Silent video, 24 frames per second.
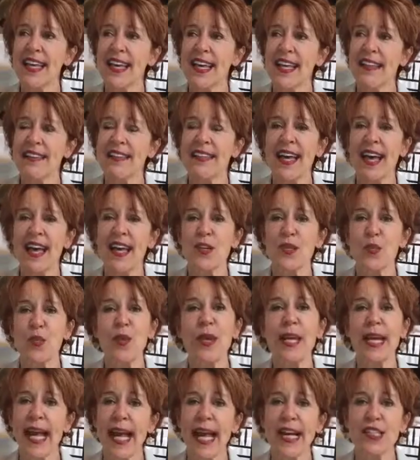that
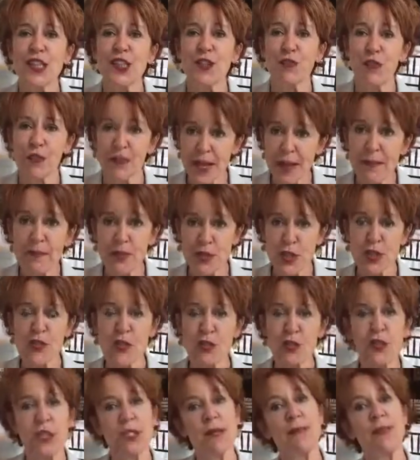we ask for them to
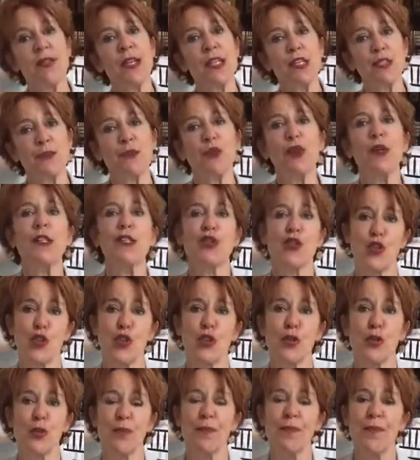do some things for us
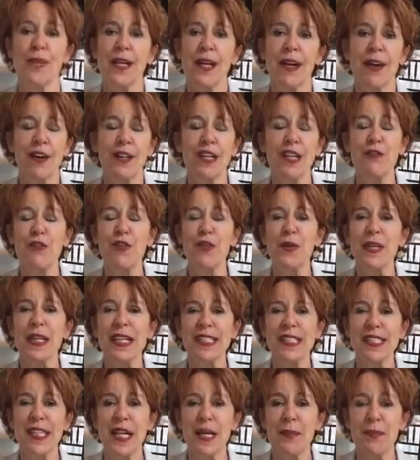too. I'll give you an
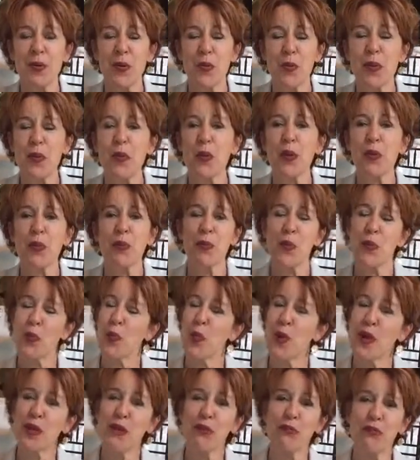example. We work with a
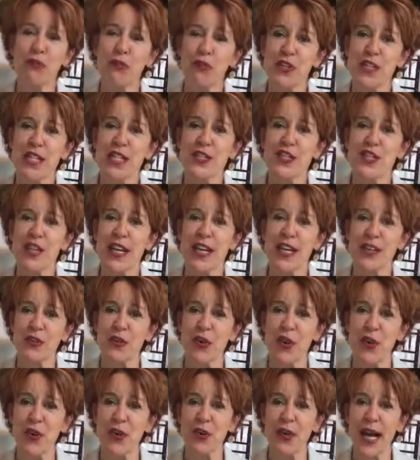wonderful DJ at
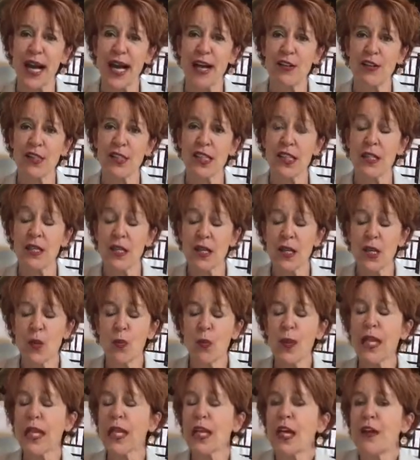Carl House, and
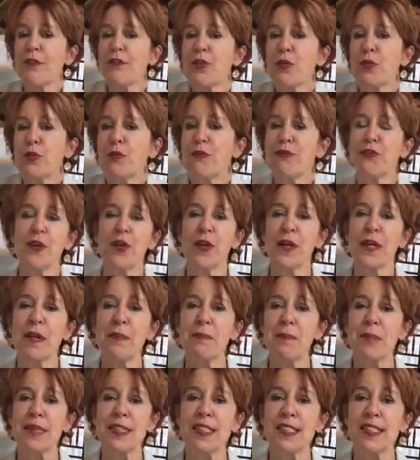we love to refer him
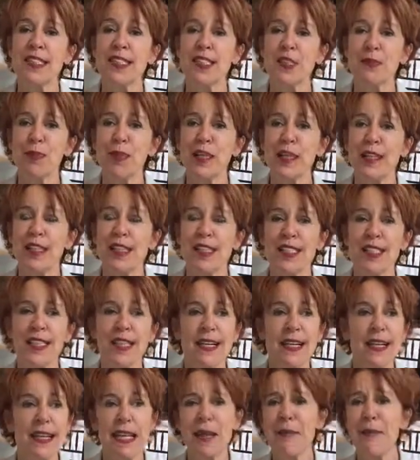business because
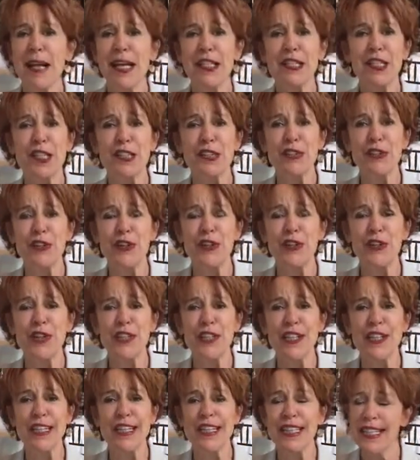he makes us look
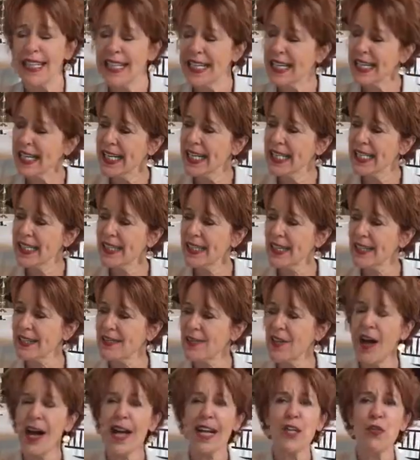good. He's
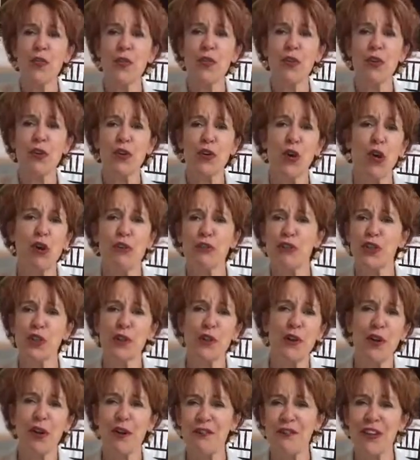aligned with our culture
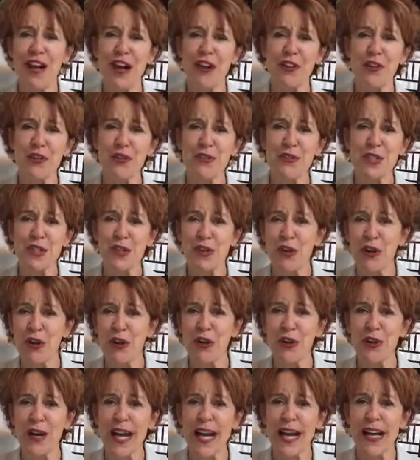and our values at
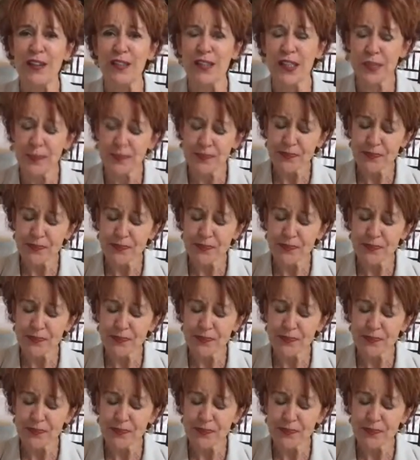Carl House.